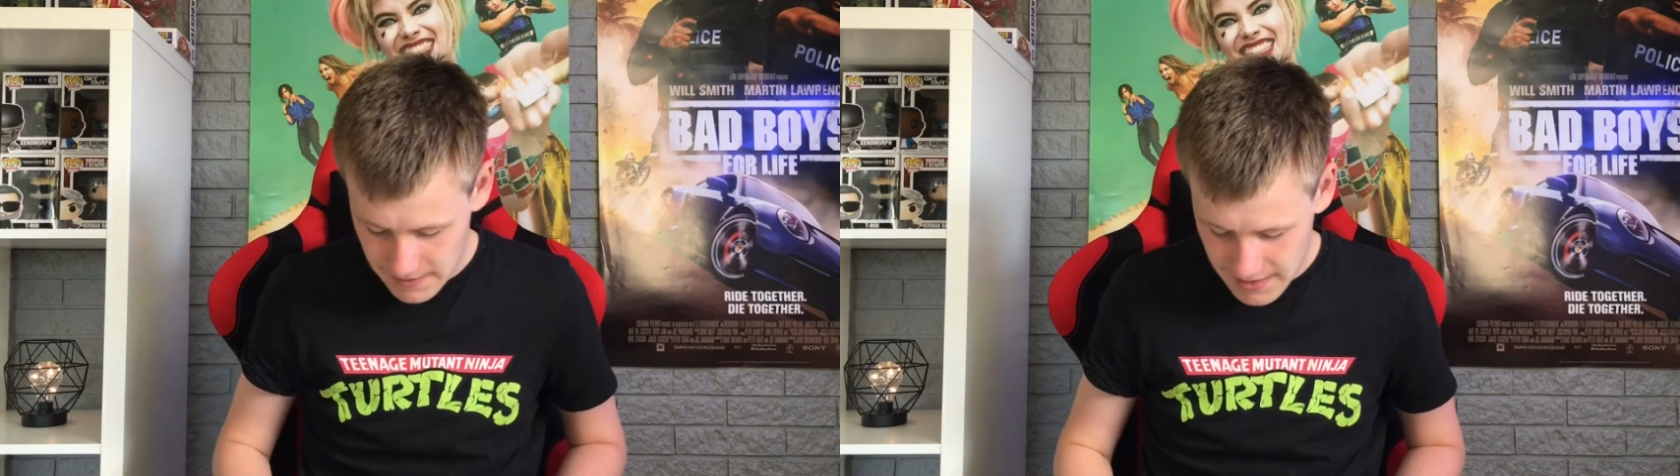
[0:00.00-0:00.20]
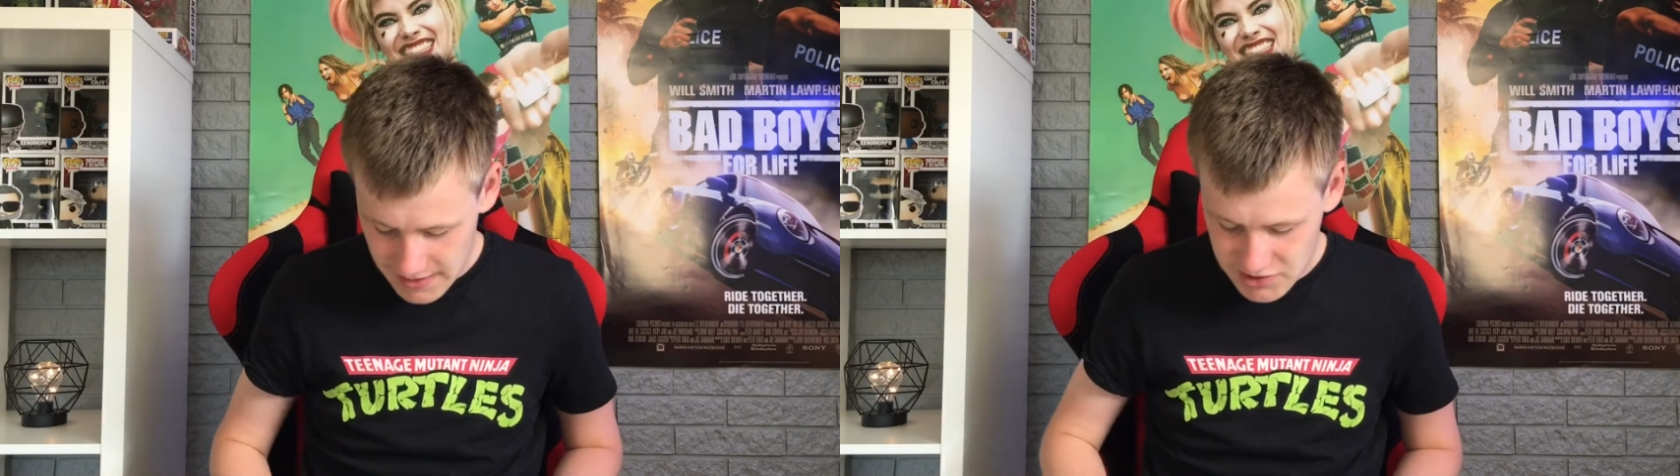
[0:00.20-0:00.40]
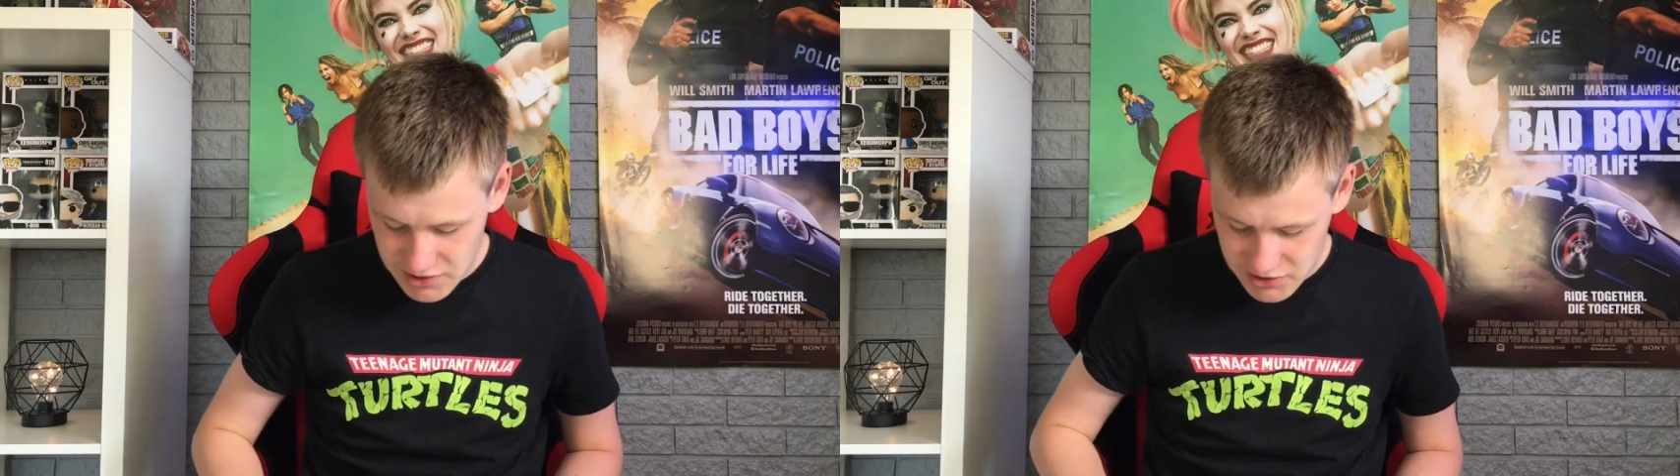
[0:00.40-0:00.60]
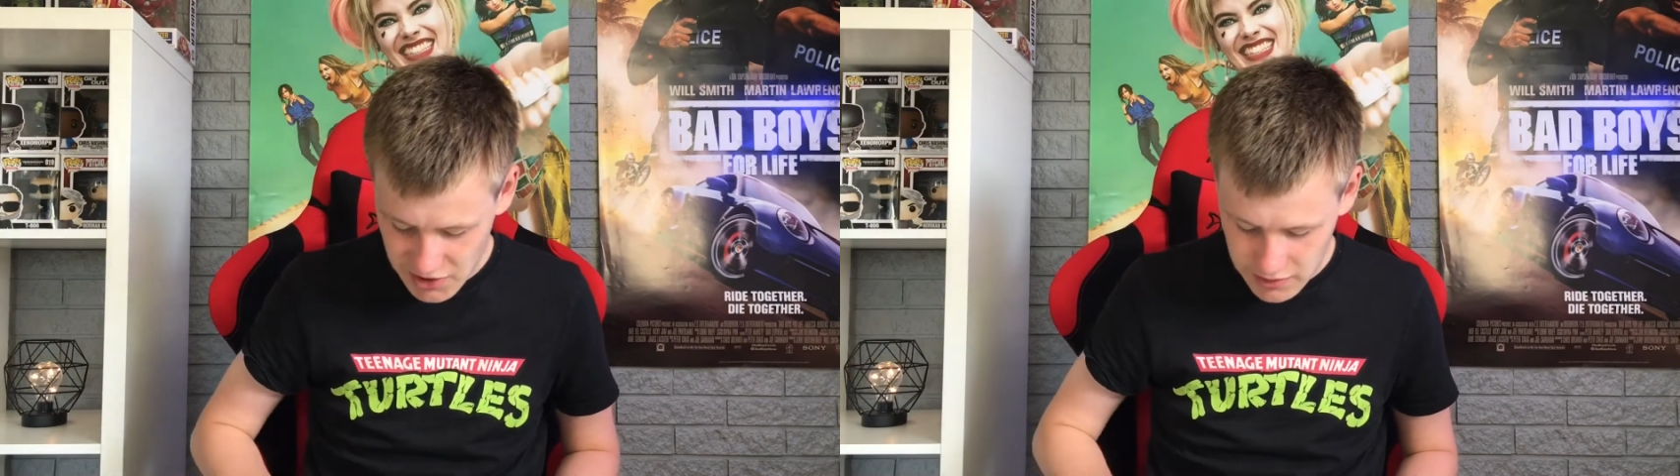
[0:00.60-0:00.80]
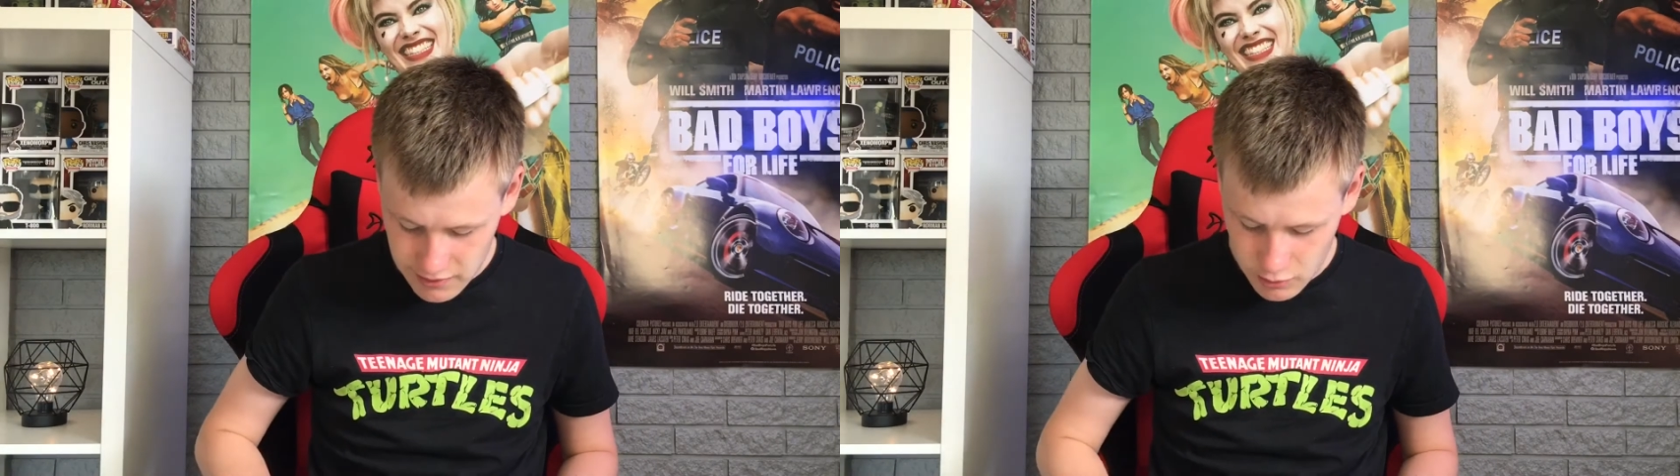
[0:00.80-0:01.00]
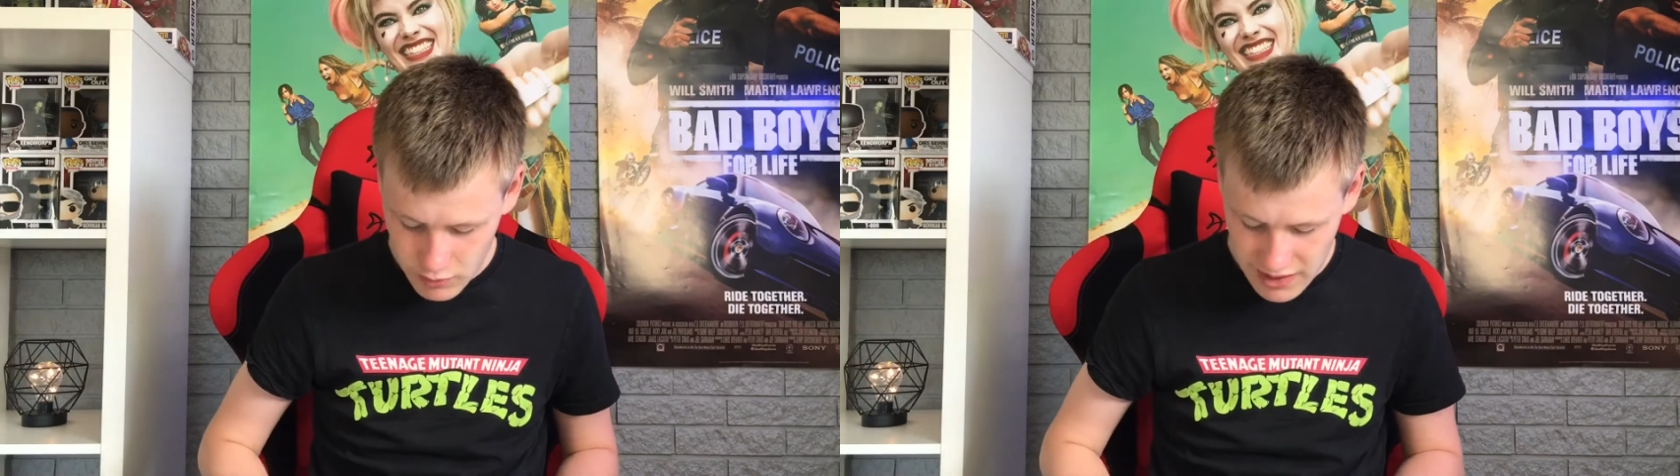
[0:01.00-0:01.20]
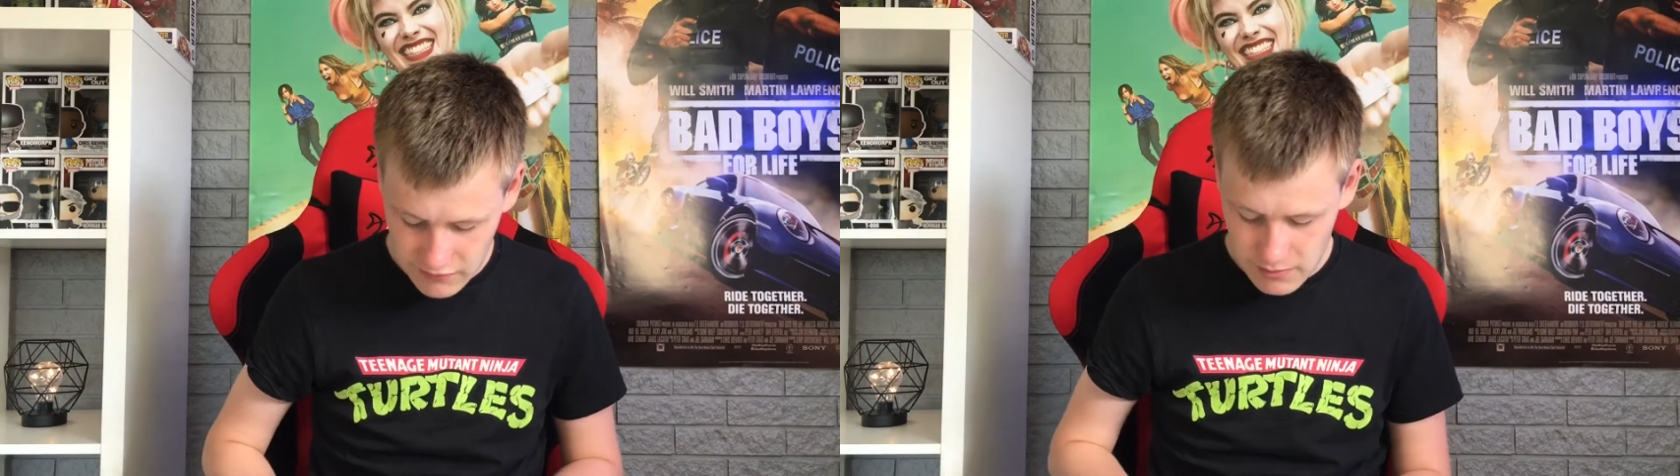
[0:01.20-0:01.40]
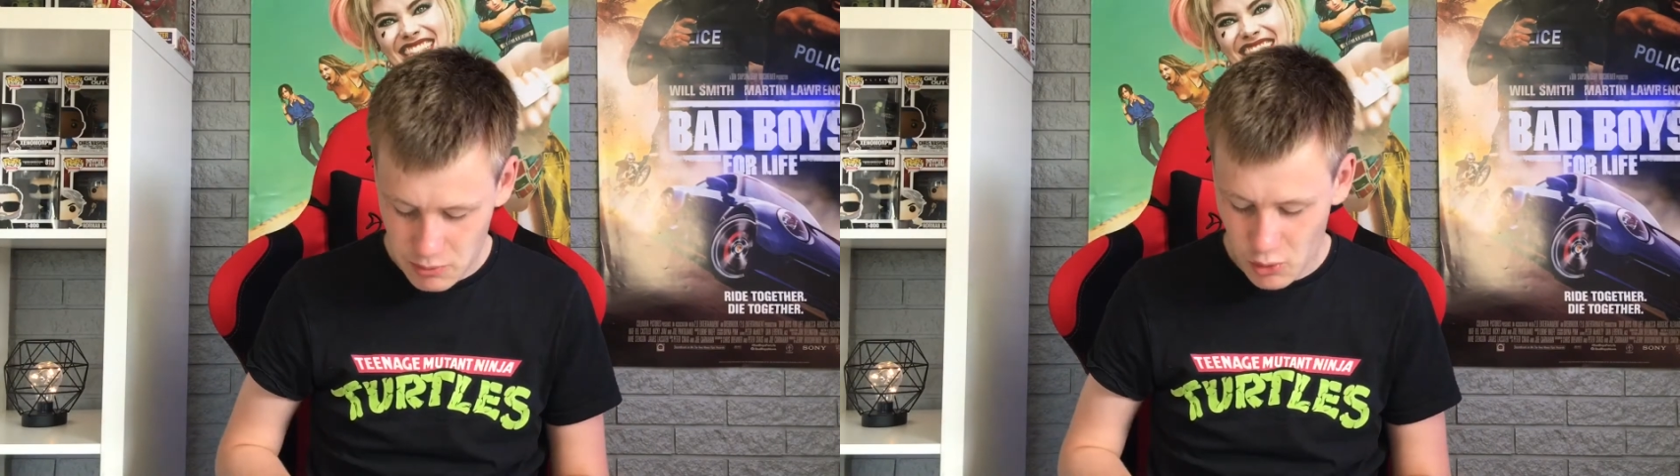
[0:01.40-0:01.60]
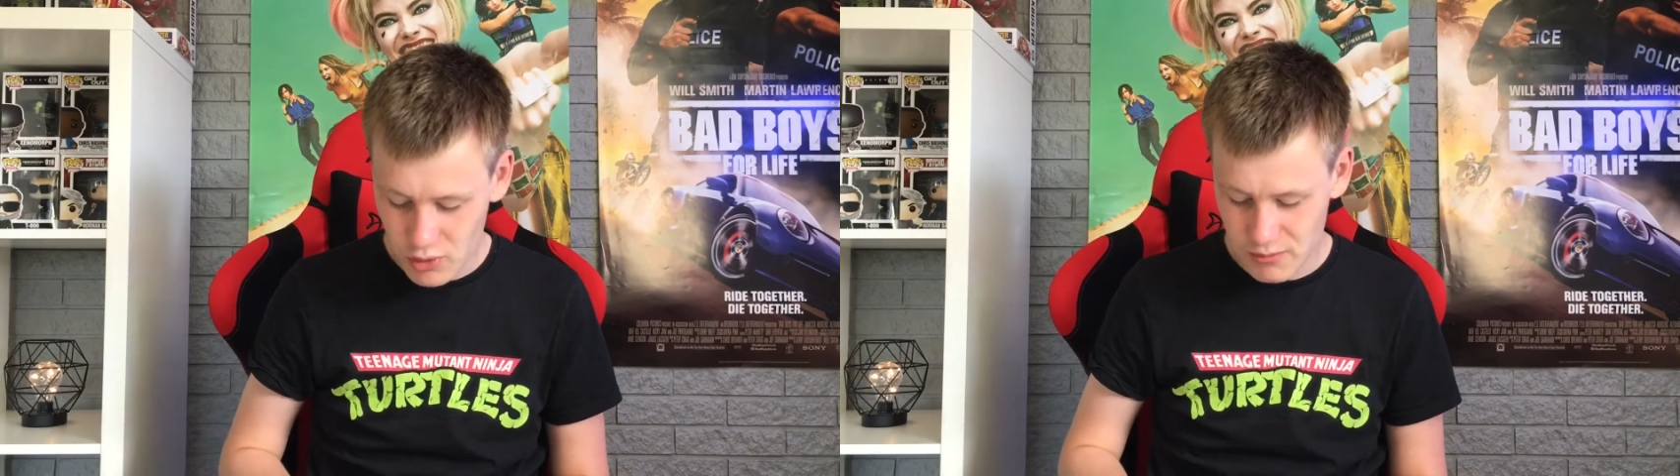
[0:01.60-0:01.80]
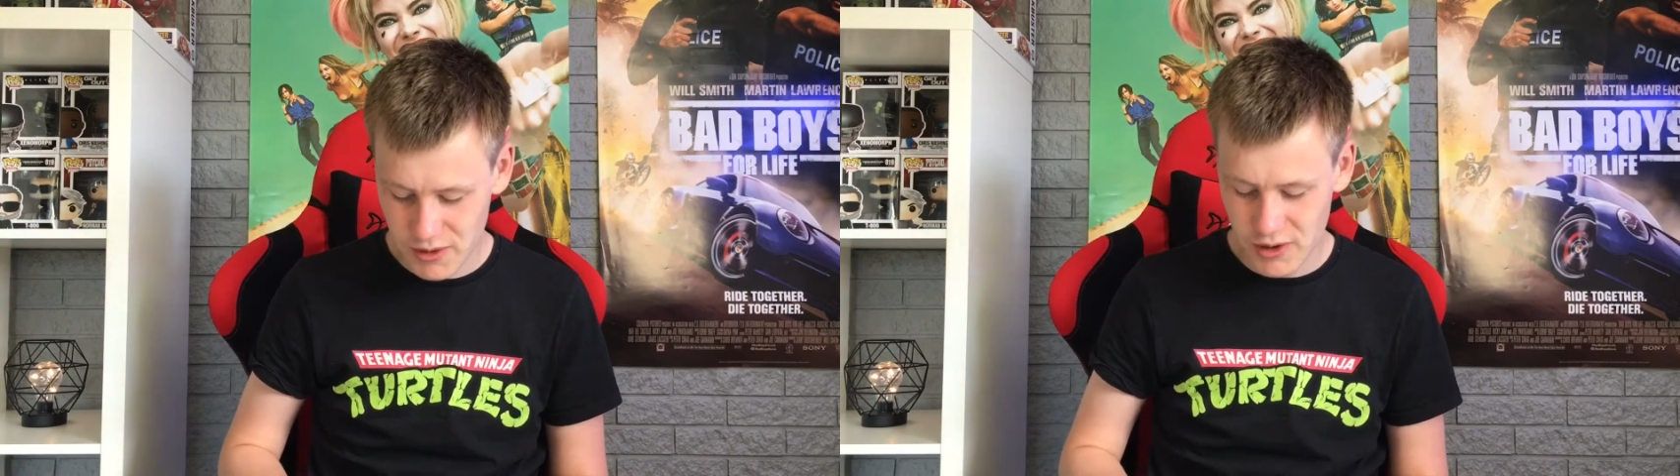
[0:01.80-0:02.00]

Actually inside here we have a Pokemon